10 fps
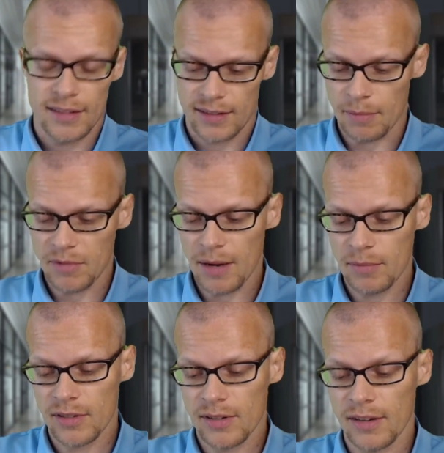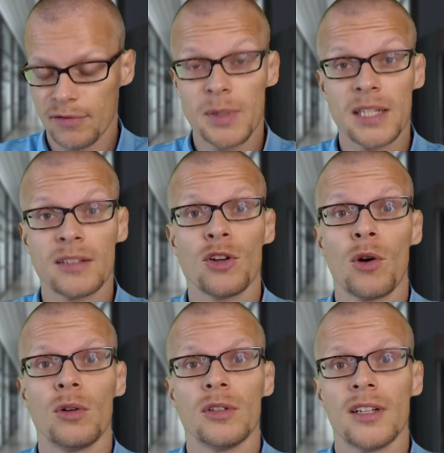Sometimes I've been
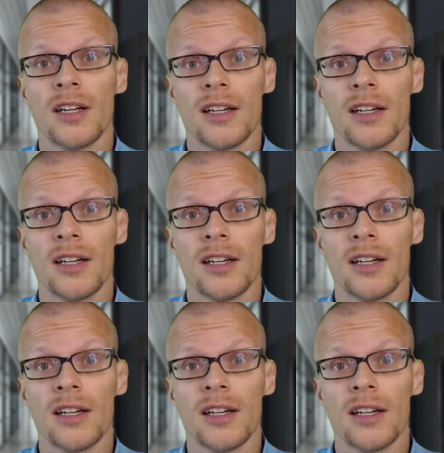told,